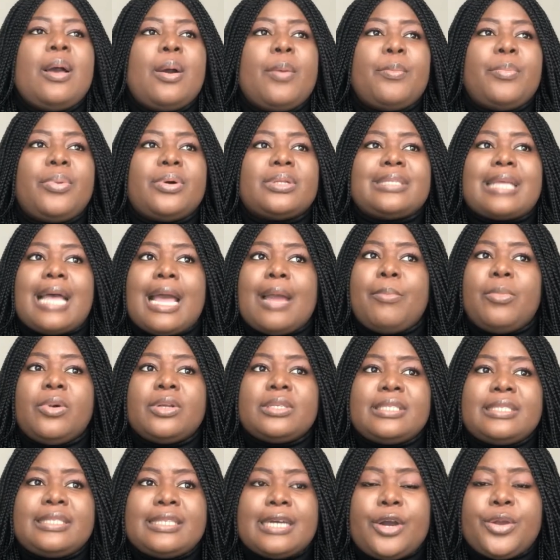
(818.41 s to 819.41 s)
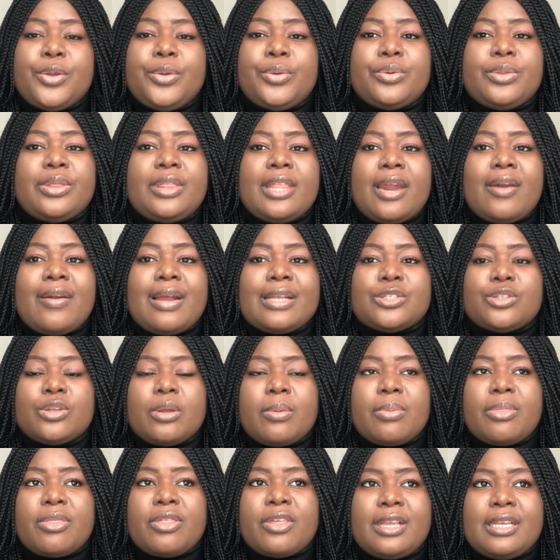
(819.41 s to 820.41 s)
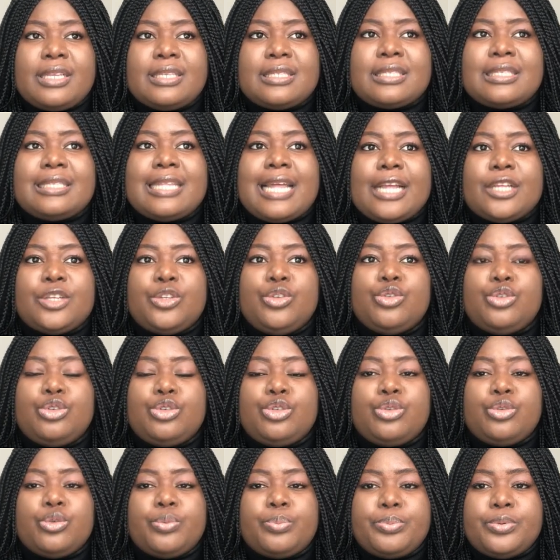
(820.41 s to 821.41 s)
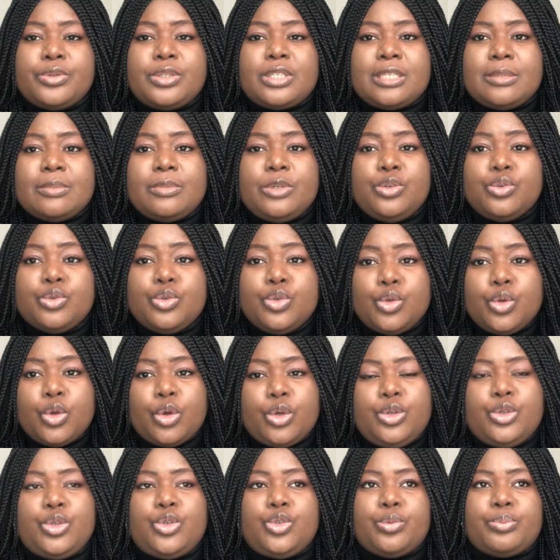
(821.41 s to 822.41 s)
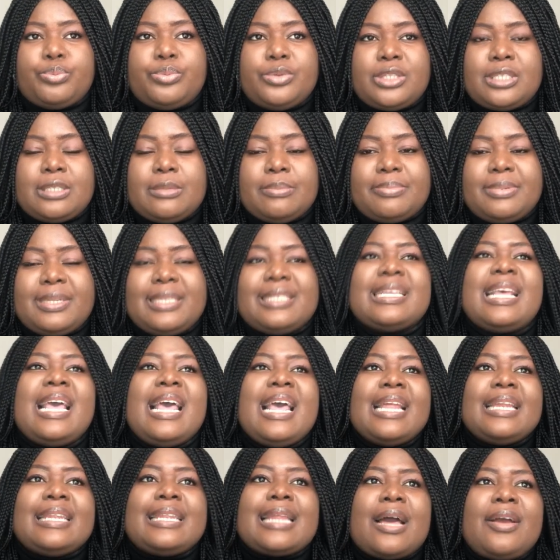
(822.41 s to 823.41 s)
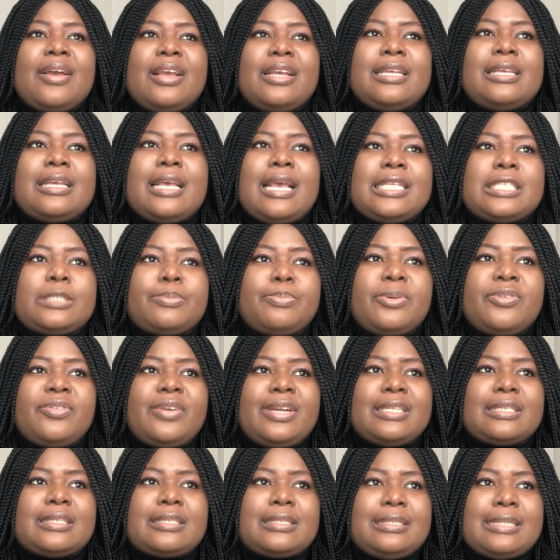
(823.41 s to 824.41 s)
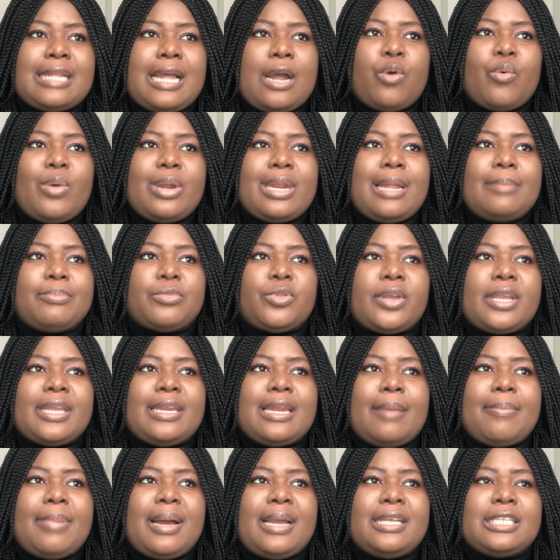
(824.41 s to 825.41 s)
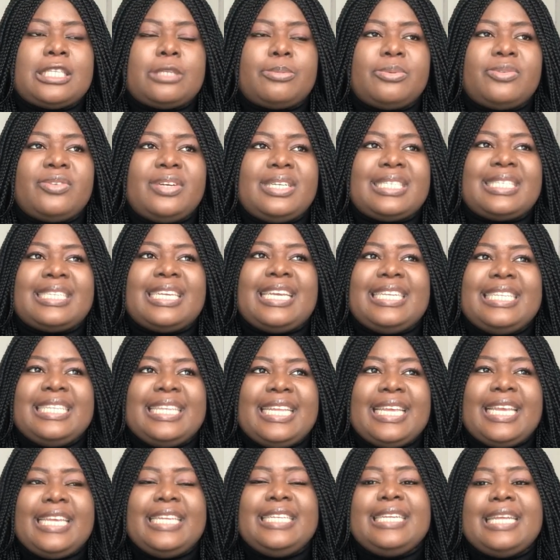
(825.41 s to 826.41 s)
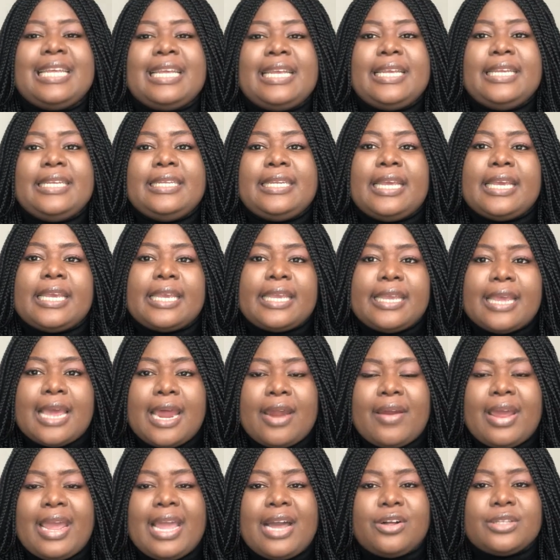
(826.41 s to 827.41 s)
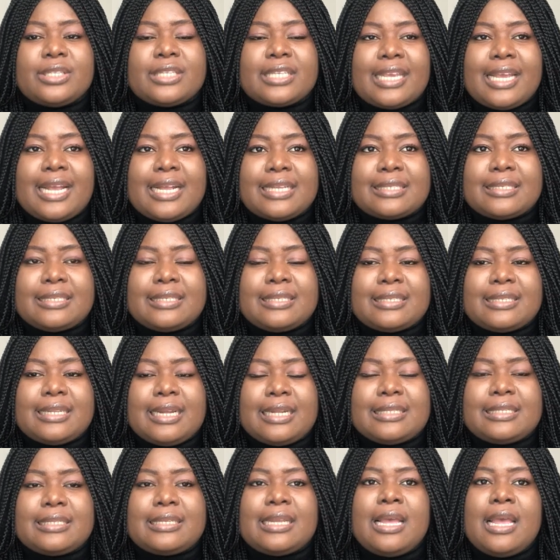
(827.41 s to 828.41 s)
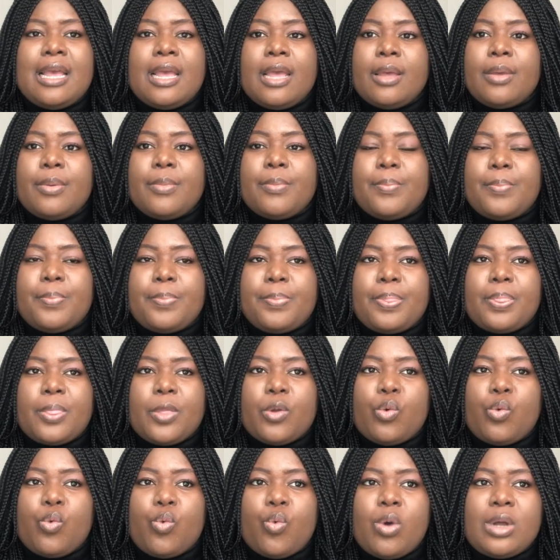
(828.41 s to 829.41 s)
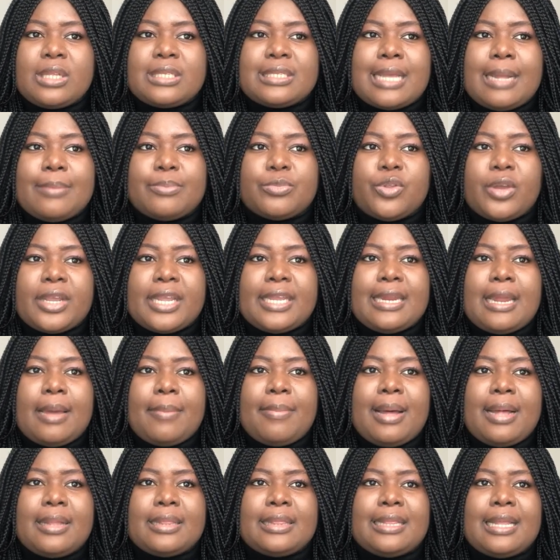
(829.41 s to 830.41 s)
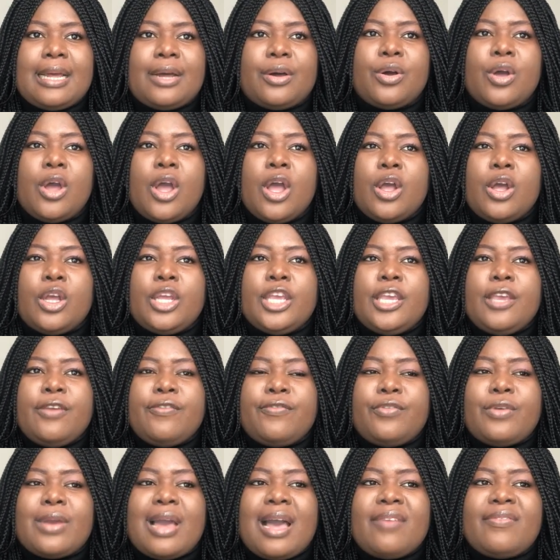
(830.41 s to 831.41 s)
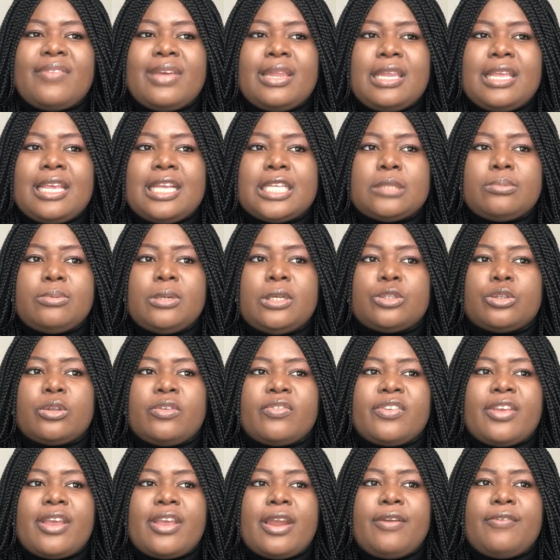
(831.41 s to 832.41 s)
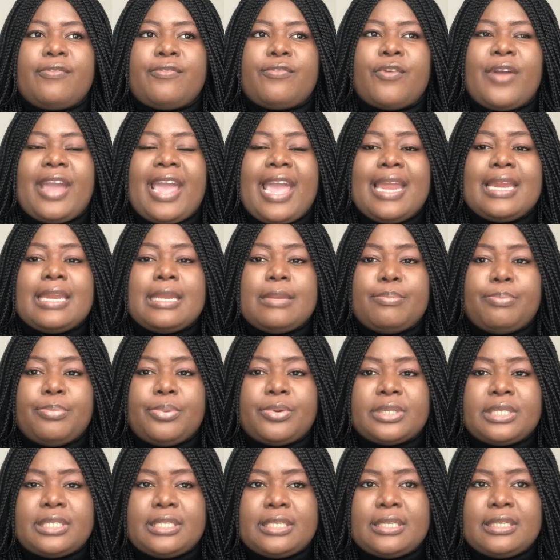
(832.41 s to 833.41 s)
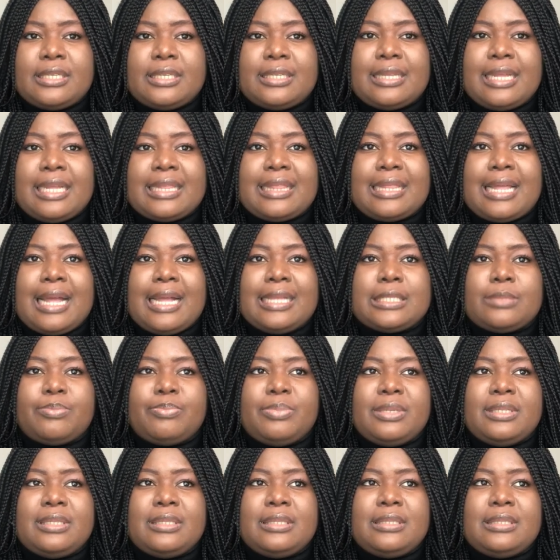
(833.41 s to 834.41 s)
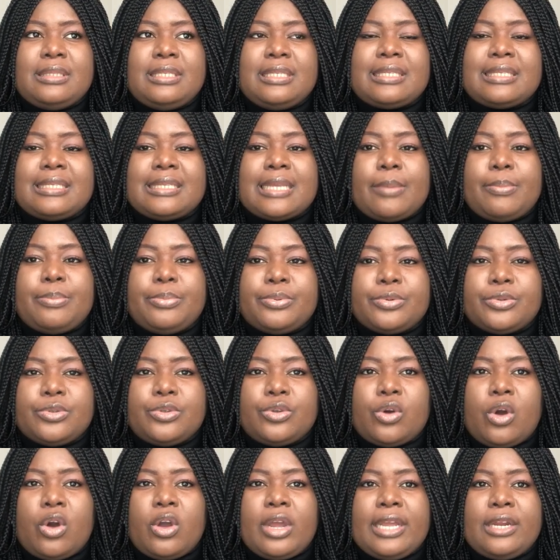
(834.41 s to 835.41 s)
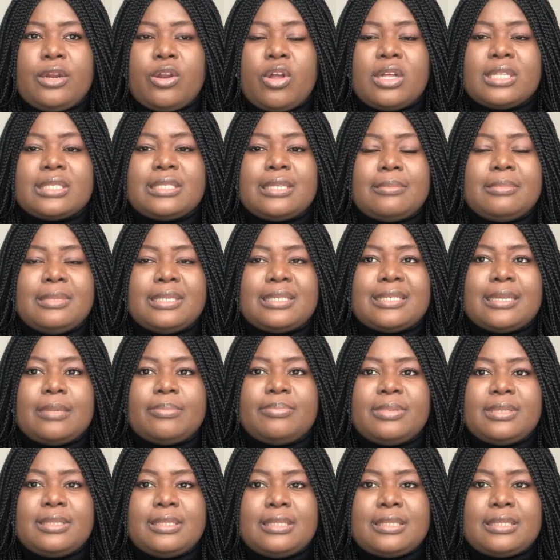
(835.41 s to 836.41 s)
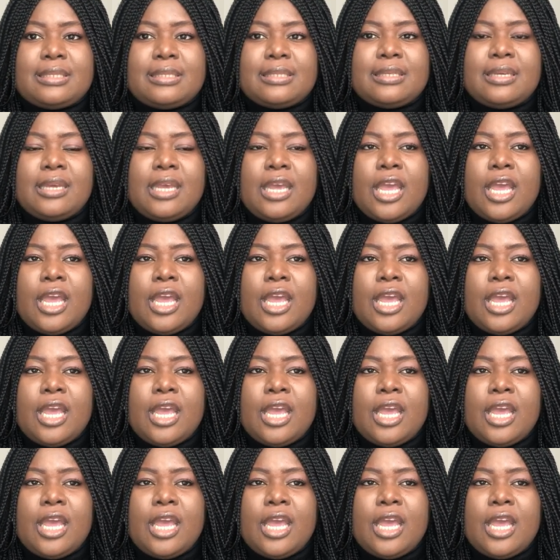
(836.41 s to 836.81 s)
But I must tell you, there are some things that you should put in, you should put in place. Now, experience, now, when I'm talking about experience in a carer, healthcare assistant, what I'm talking about now, if you have any experience of caring for anybody that has been disabled or a long-term disability,